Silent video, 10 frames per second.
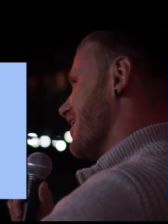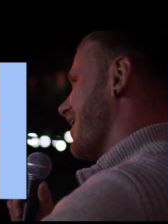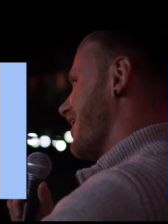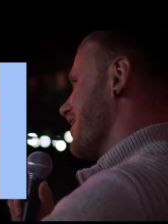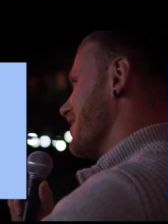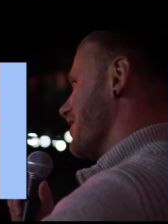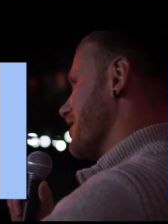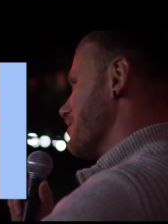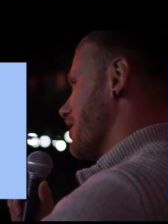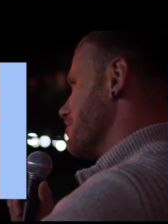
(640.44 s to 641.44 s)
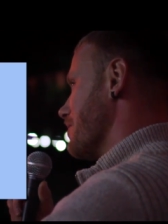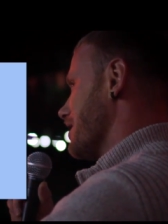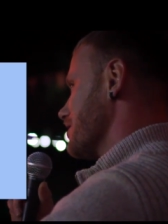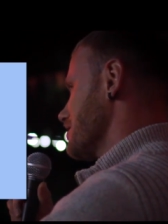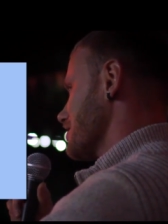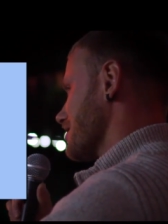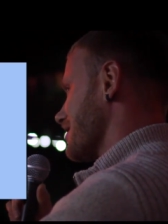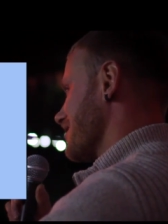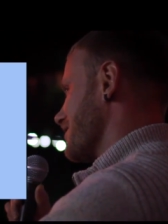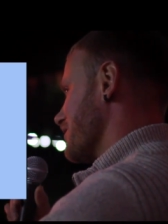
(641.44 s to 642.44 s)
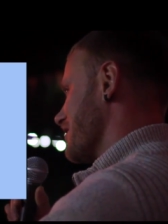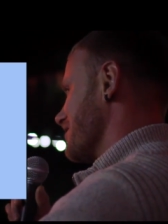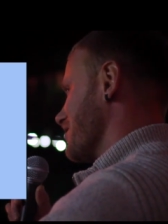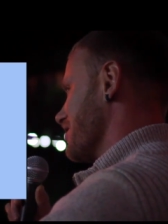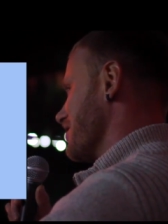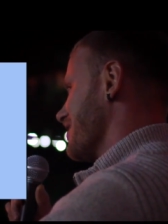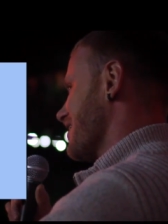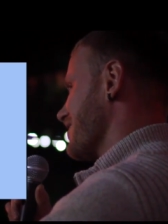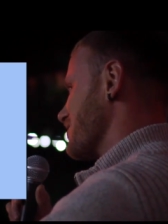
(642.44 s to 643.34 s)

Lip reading: I made it, and I